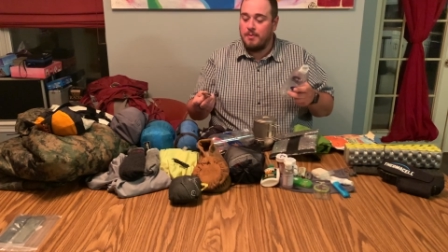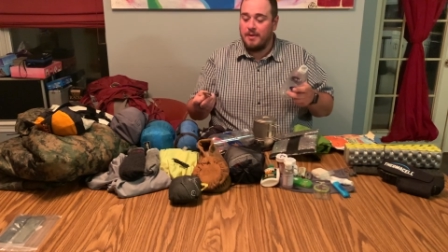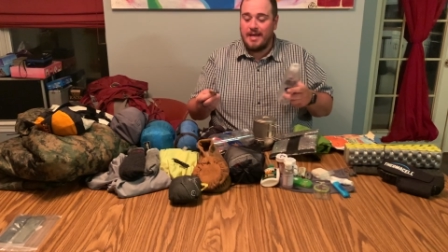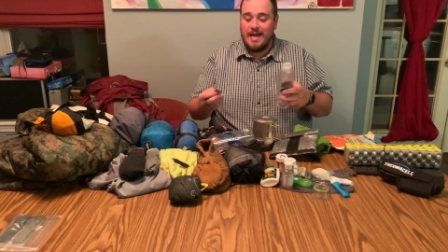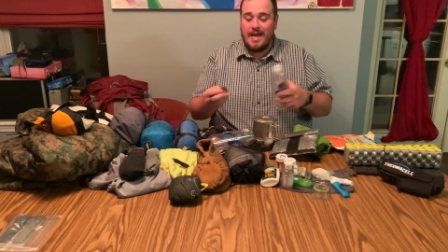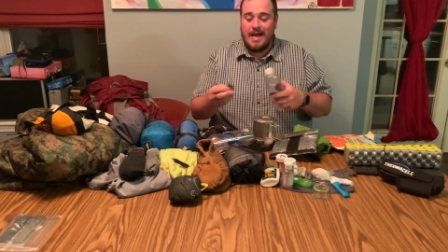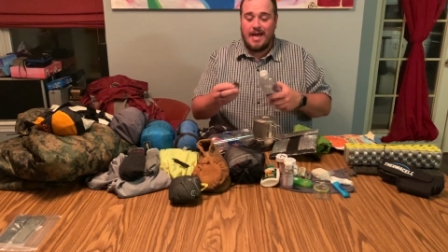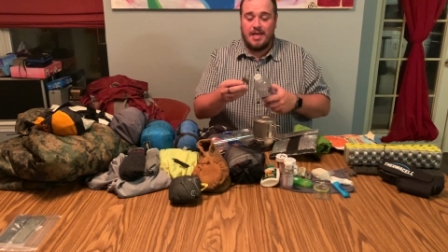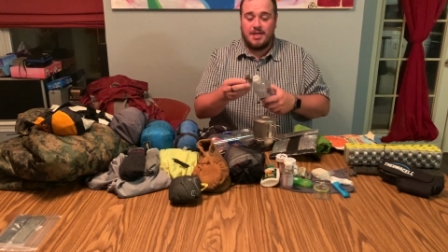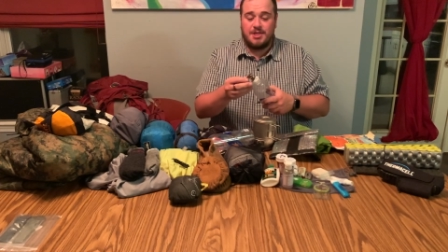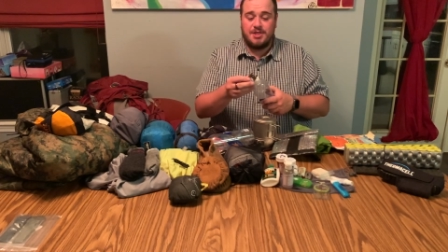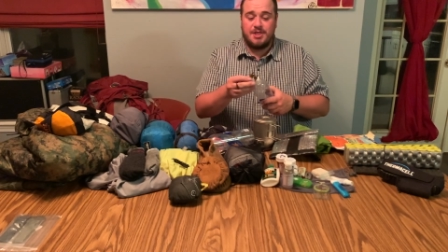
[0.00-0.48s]
yeah,
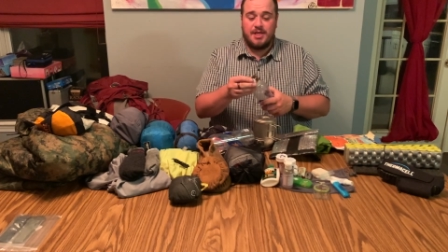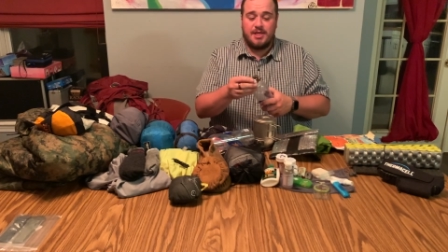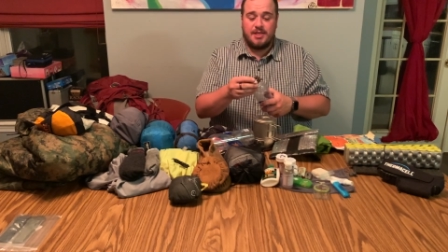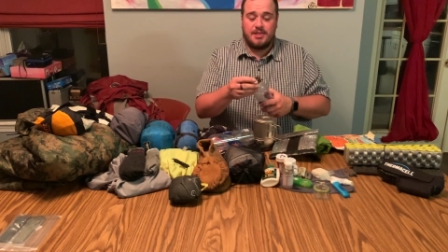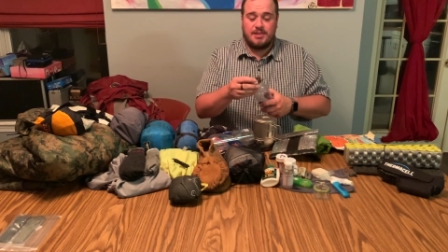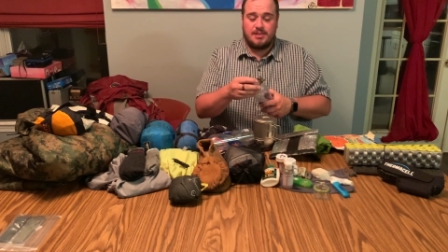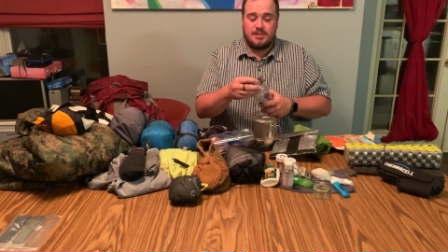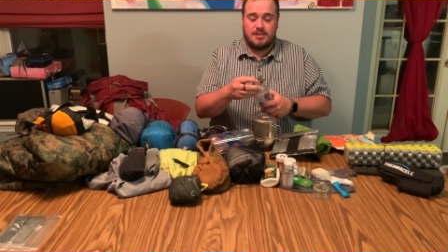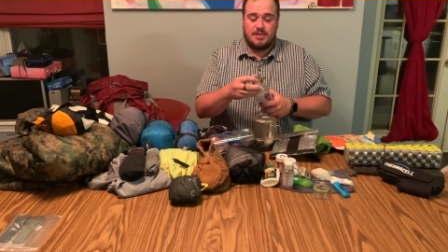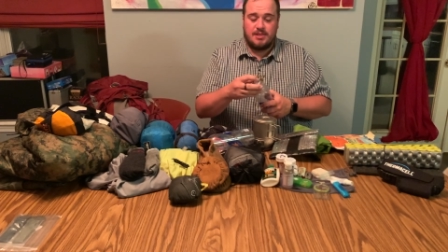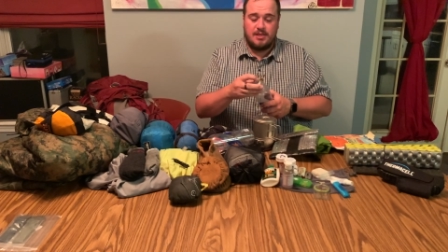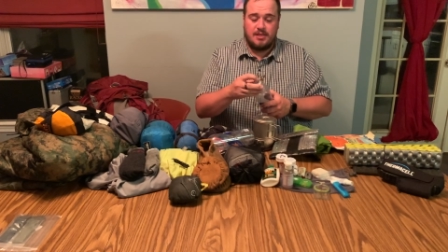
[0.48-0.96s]
it
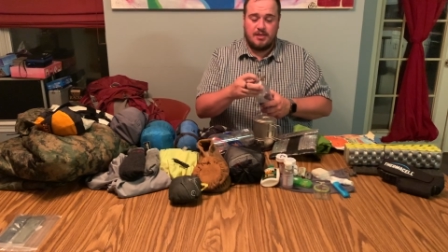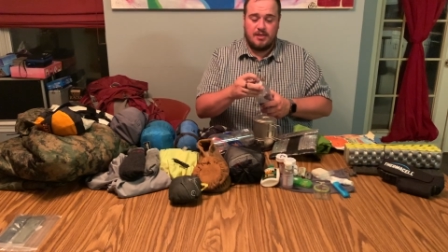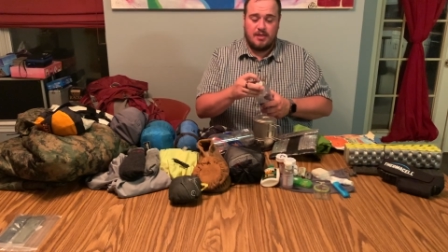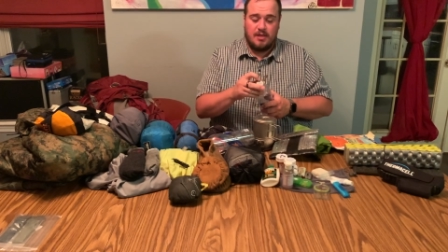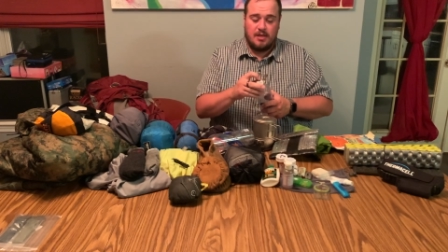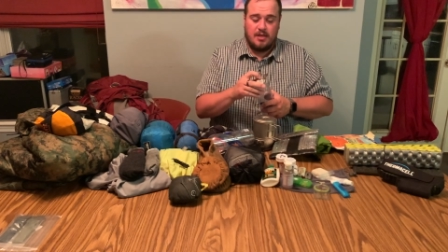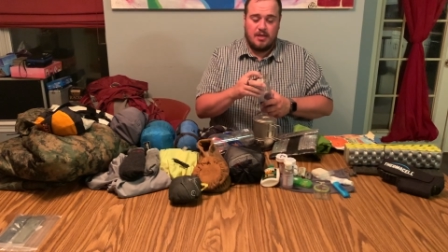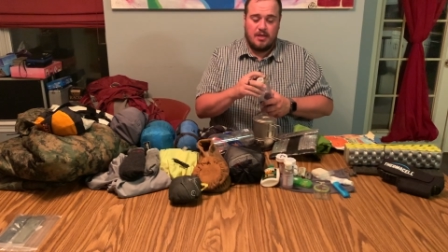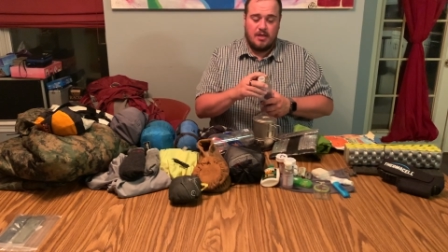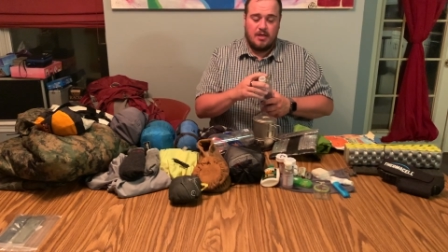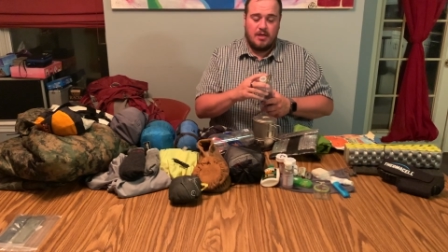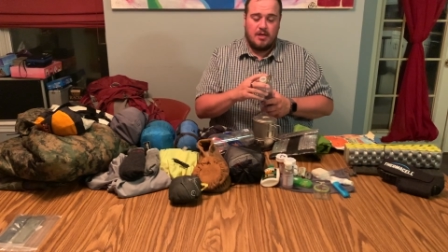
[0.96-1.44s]
just
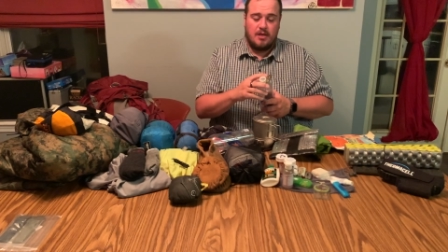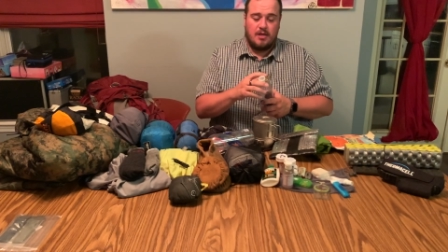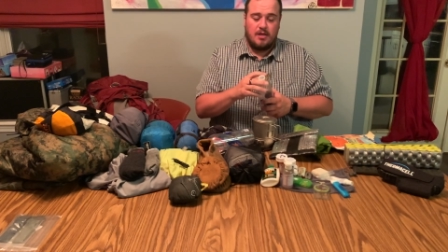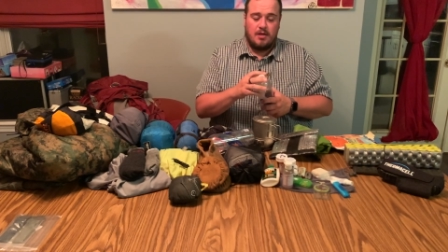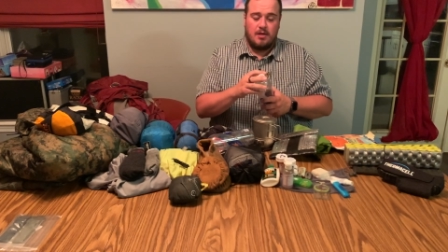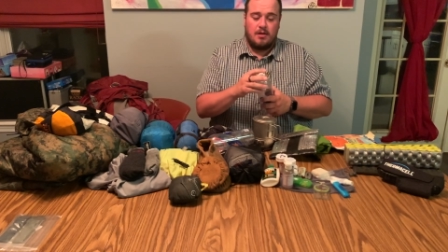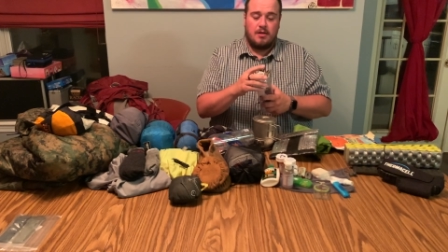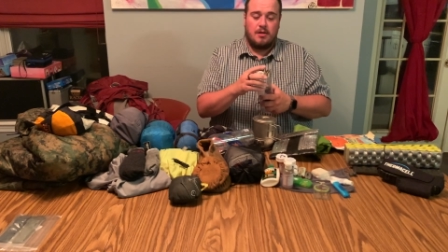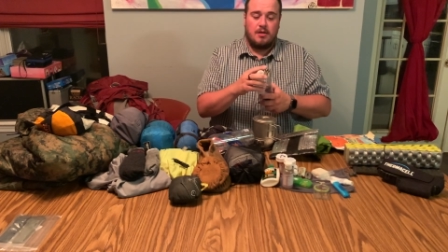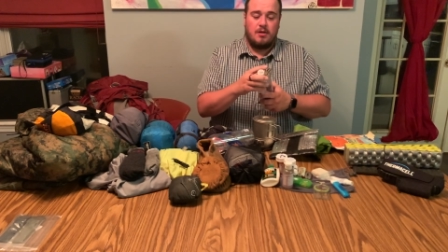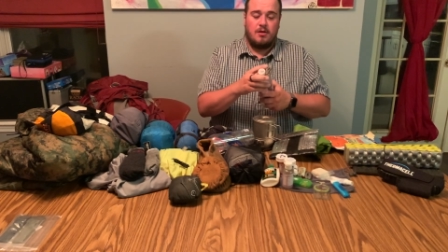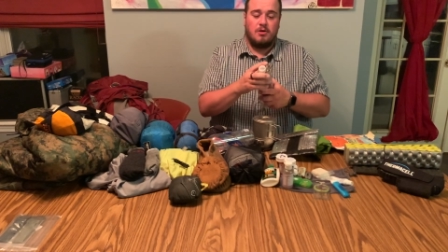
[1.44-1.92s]

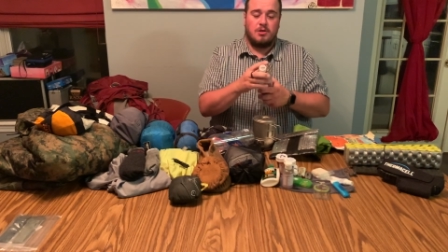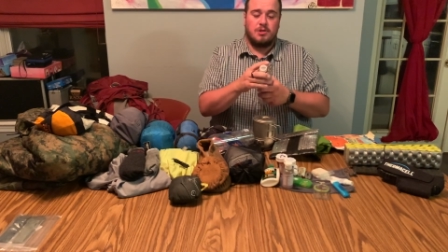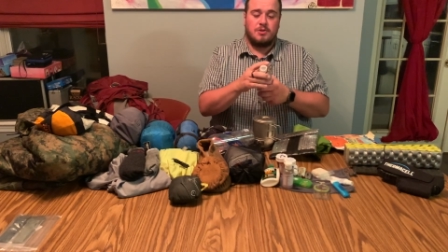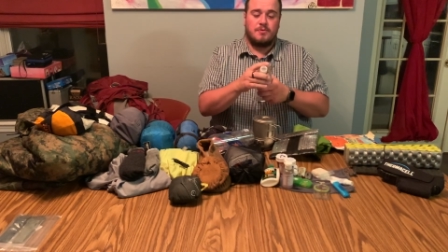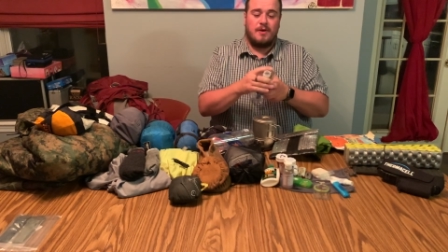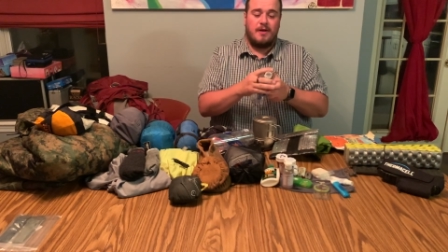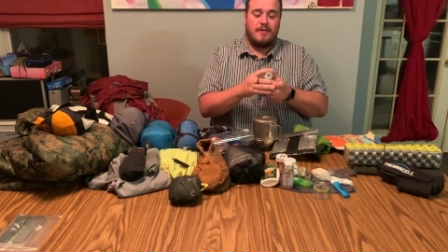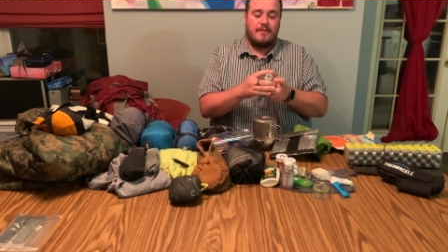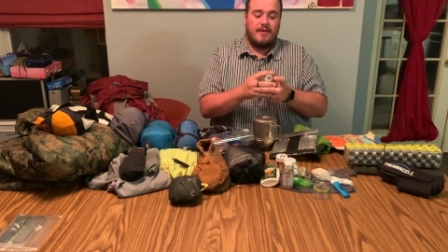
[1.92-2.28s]
goes around